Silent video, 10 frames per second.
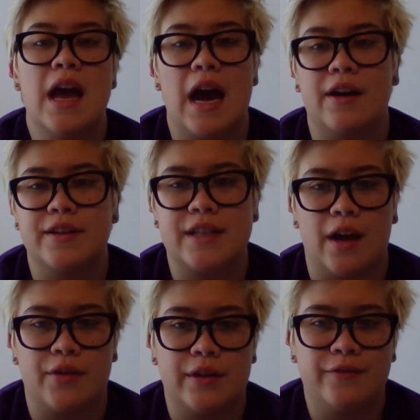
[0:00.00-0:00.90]
How does the
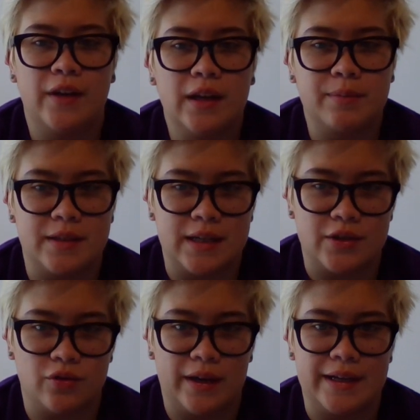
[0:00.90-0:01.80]
author develop the
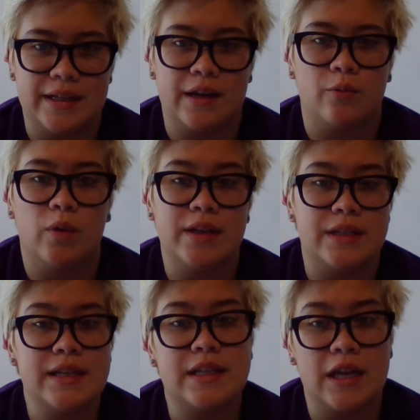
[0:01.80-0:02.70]
central idea? What
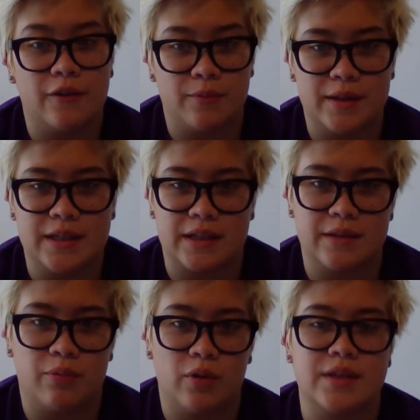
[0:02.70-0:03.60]
detail from the text
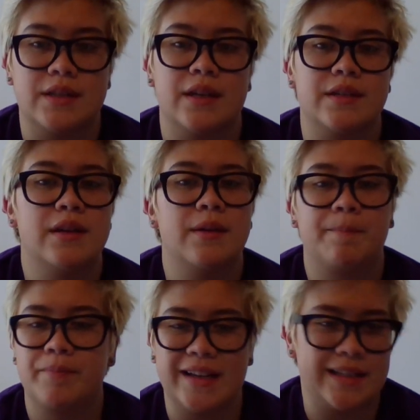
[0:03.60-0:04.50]
supports this?
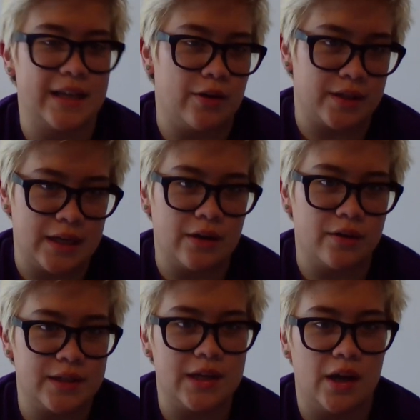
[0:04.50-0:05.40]
Etc.,
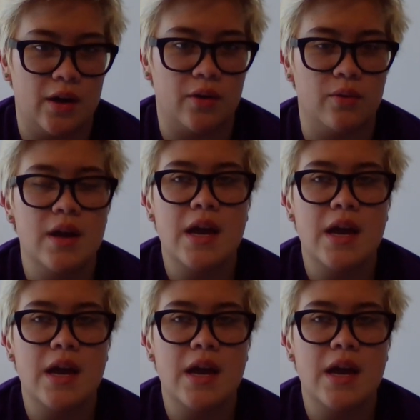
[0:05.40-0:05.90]
etc. So